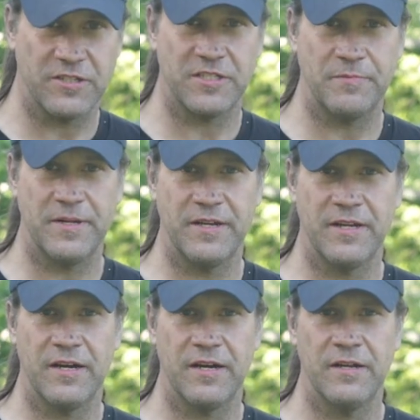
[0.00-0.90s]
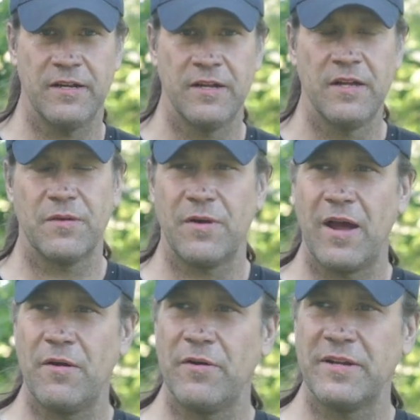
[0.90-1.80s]
just to be, I
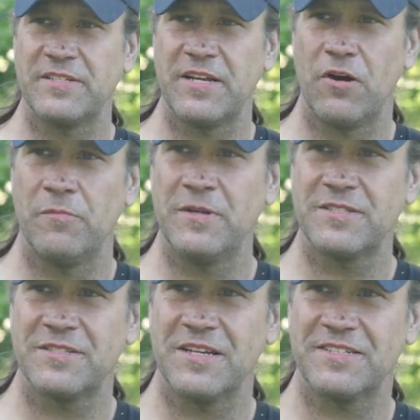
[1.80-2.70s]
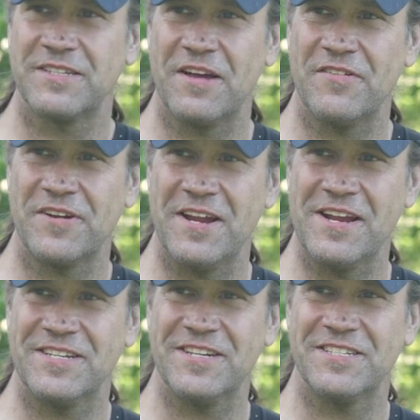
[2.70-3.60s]
don't like to say homeless, because every
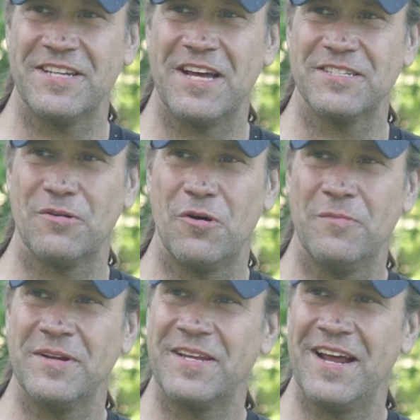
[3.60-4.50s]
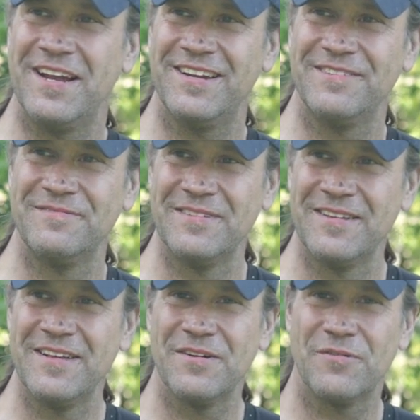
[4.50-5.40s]
Canadian citizen has a home in Canada.
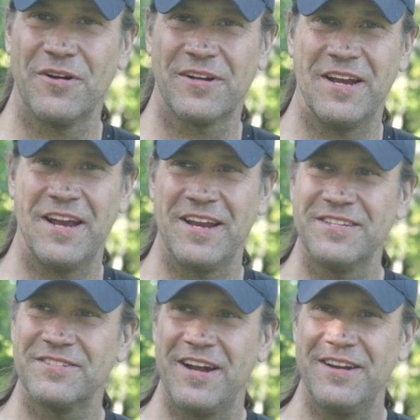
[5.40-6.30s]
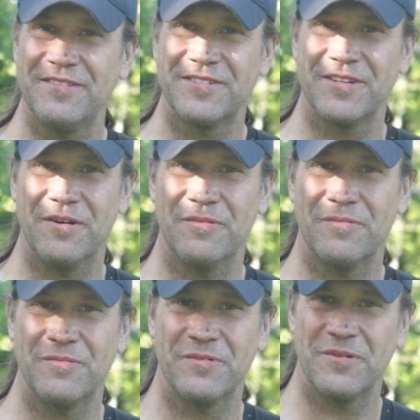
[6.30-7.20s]
We're all Canadians, right? So
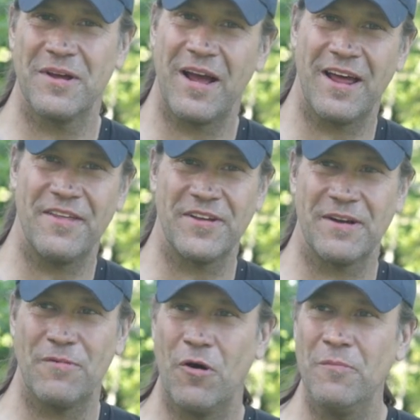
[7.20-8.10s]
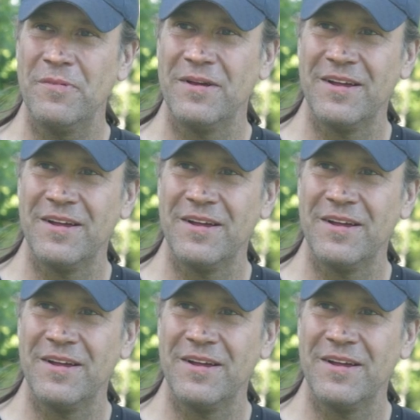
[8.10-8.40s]
I think I'm home,